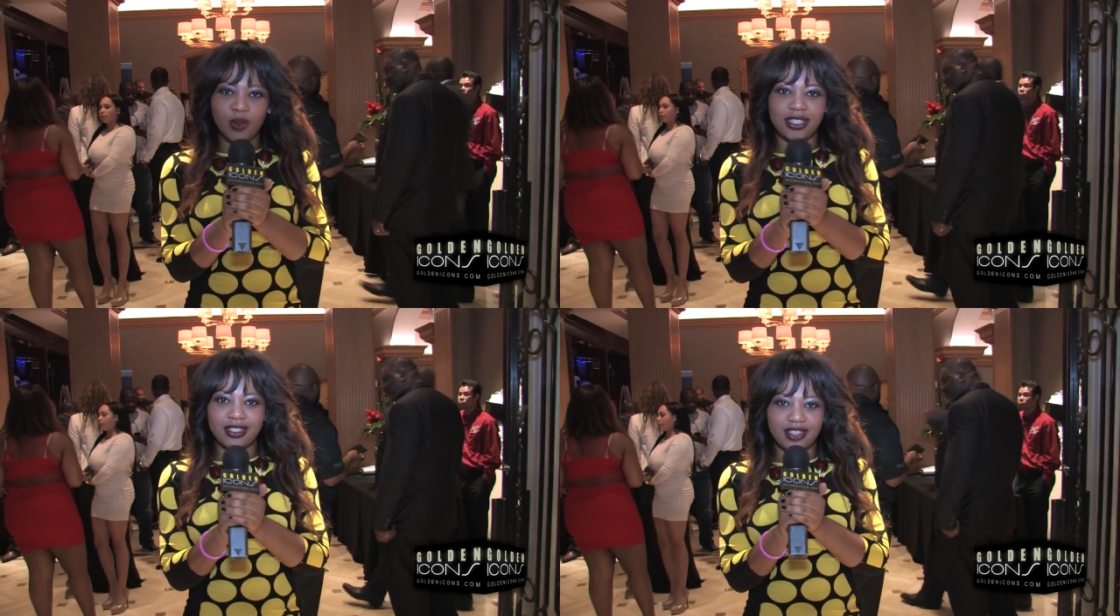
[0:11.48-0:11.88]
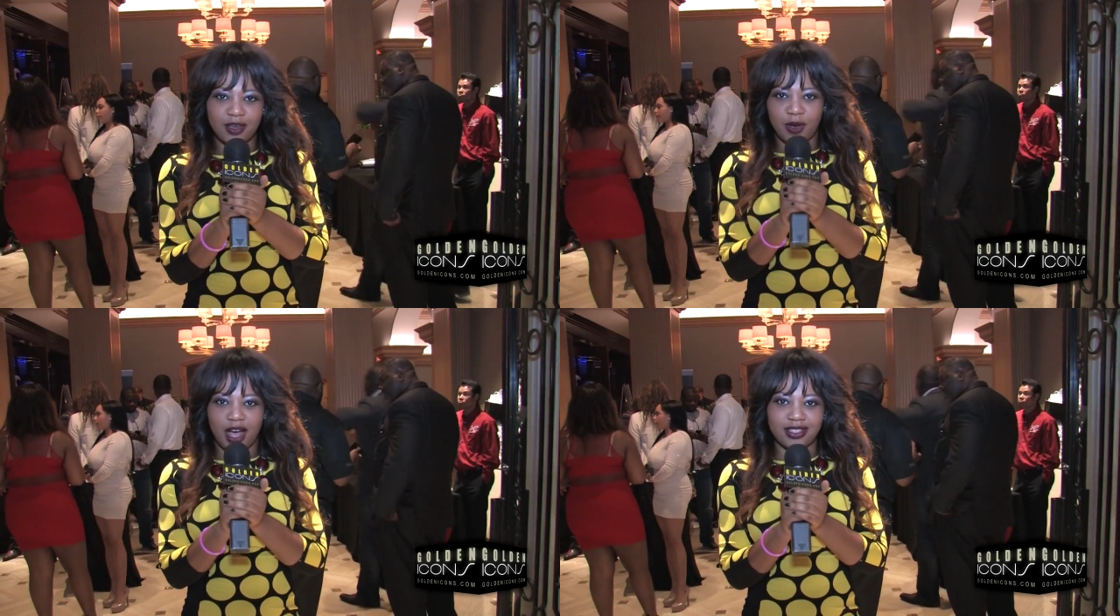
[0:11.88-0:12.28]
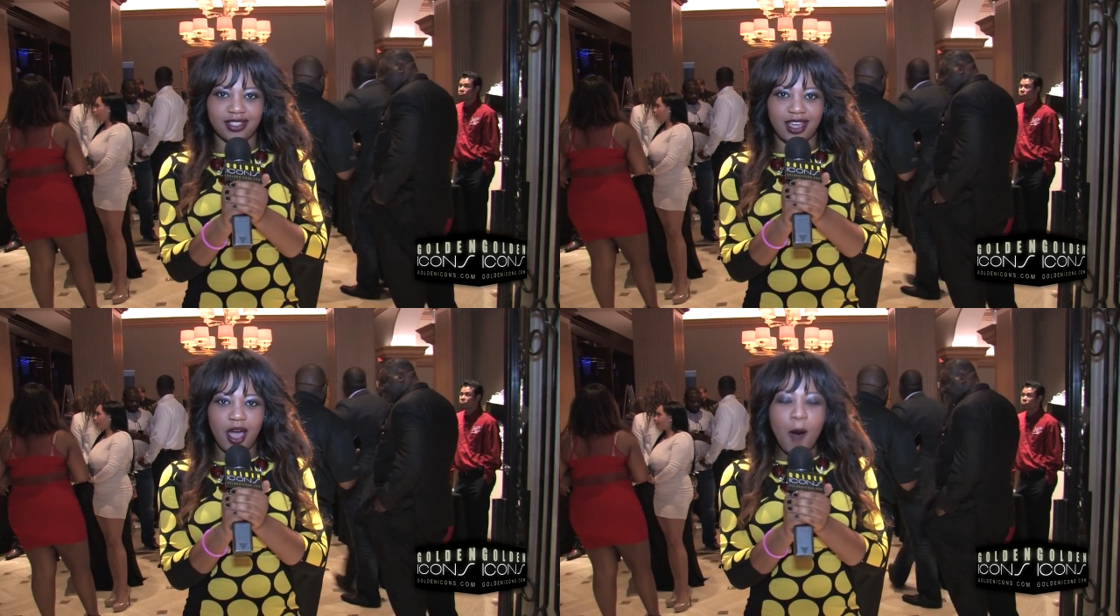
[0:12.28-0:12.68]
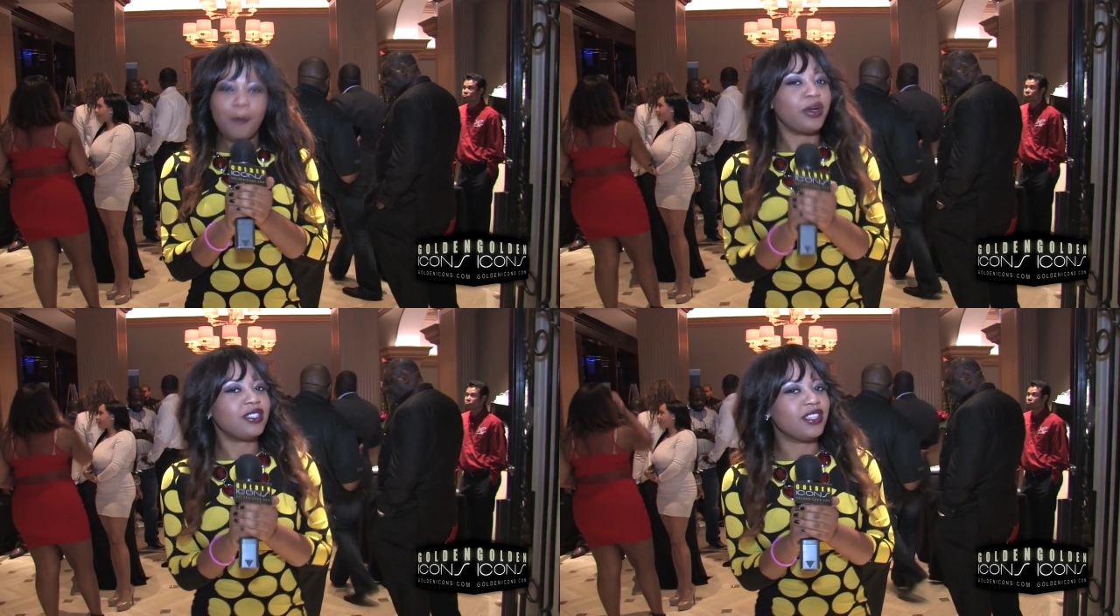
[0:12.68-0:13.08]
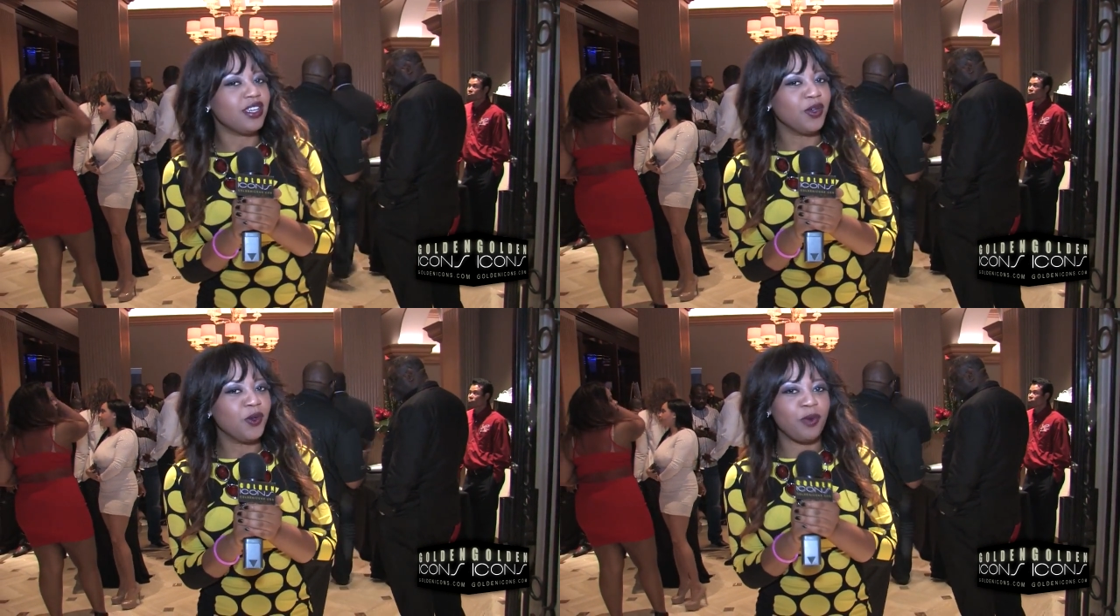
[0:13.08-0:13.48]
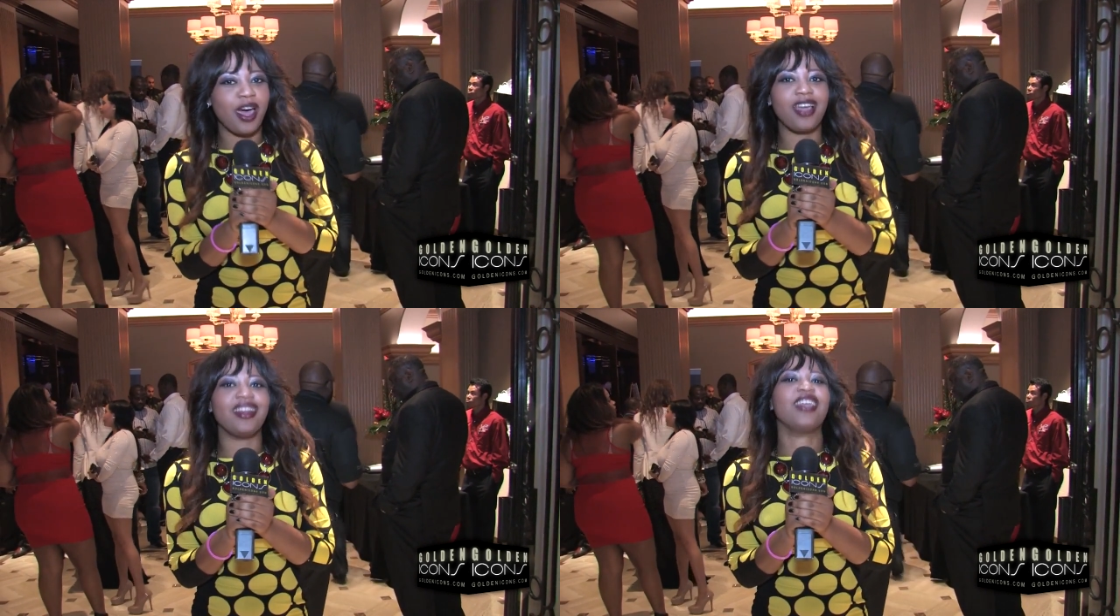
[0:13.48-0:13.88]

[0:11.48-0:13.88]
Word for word: OTC Party brought to you by